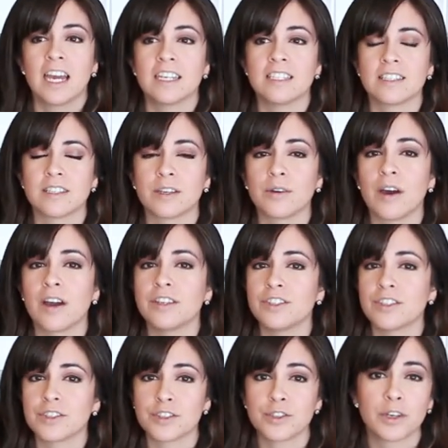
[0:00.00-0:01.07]
and so I
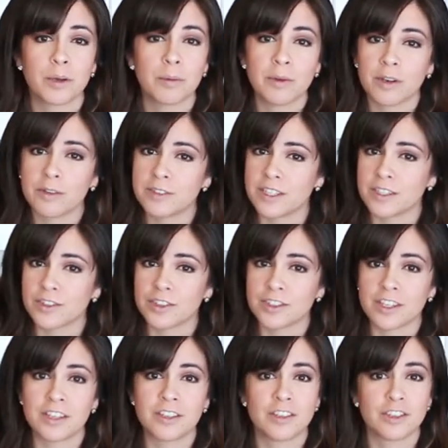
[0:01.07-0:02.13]
just took a pair of
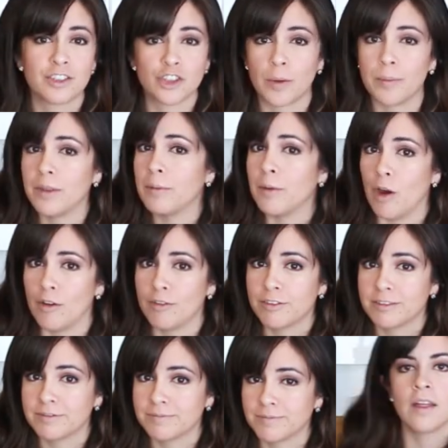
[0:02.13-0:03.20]
scissors and chopped them
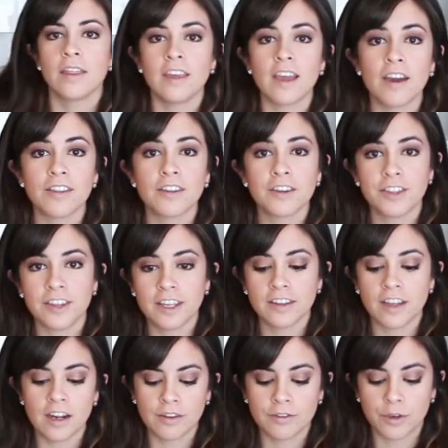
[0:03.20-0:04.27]
off. The other thing
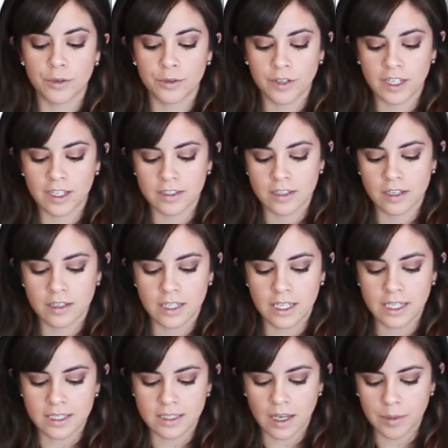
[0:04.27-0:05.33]
that I've already done
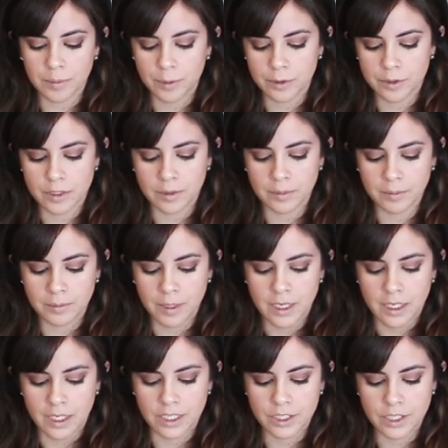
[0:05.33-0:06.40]
is I put some
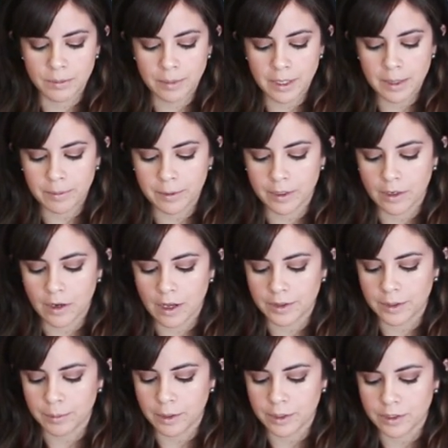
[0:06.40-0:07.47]
kitchen paper at
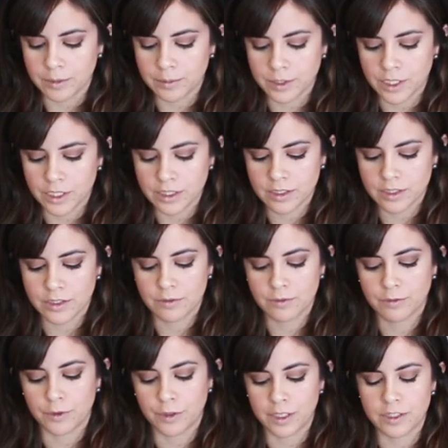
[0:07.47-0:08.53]
the bottom just
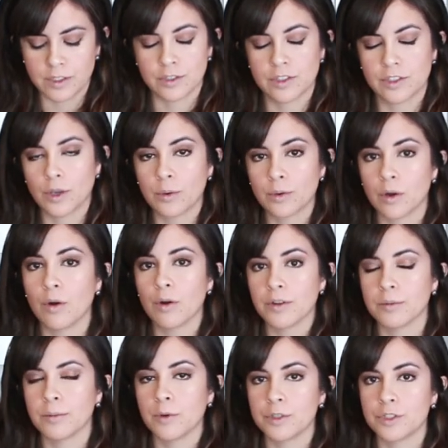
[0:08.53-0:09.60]
for it to soak all
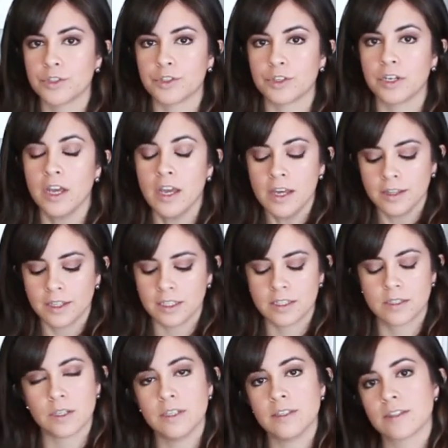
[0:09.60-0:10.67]
the moisture
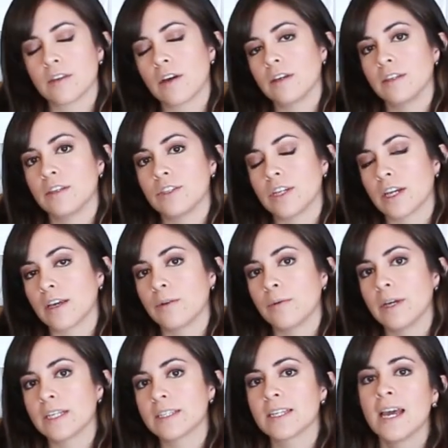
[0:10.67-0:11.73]
that's inside the chicken
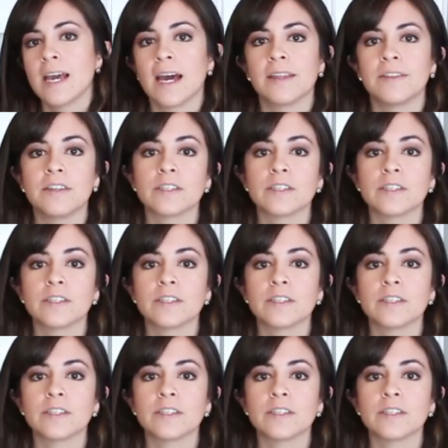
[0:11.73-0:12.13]
wings, and